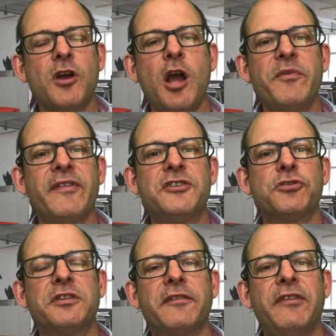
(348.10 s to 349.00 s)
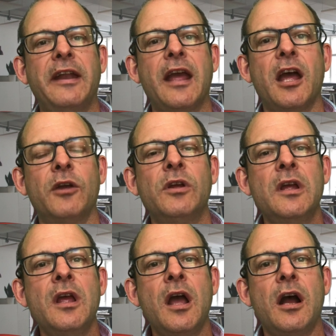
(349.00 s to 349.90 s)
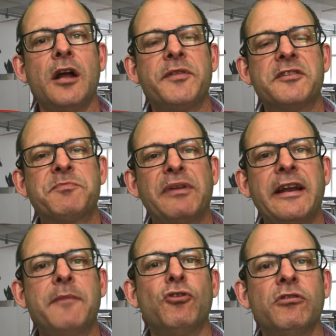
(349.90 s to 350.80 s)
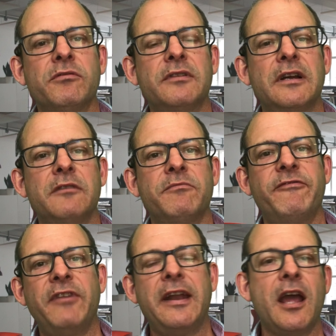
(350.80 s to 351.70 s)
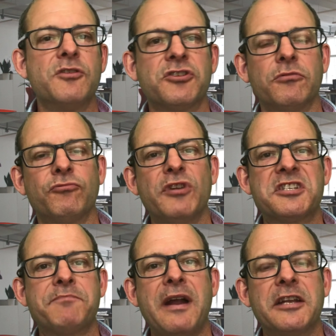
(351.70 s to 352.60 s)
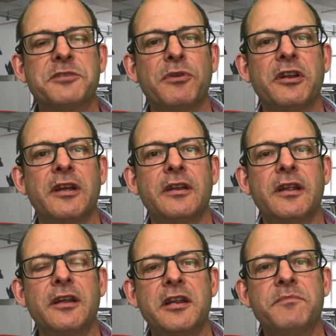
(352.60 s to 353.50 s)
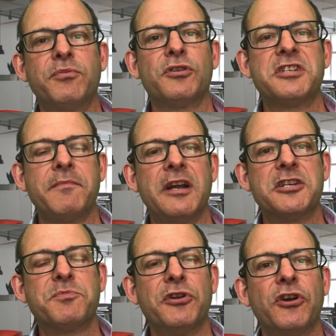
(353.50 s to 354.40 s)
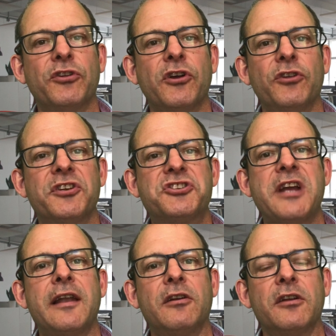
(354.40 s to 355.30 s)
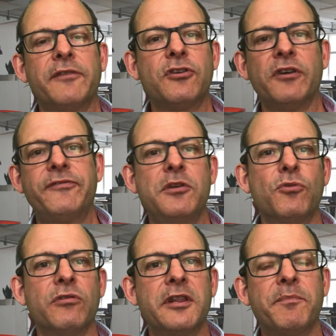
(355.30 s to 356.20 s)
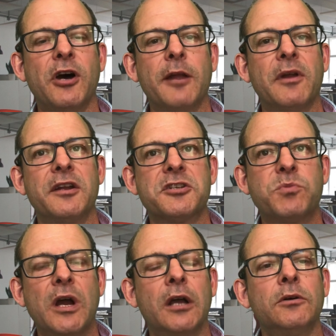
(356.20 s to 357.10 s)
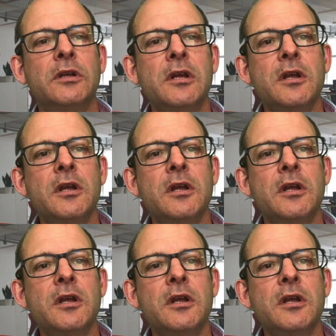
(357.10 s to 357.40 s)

I hope you've enjoyed the video. Uh, there's plenty more uh, videos on risk management uh, uh, in project management on, on the channel, and I've got a few more in the pipeline as well.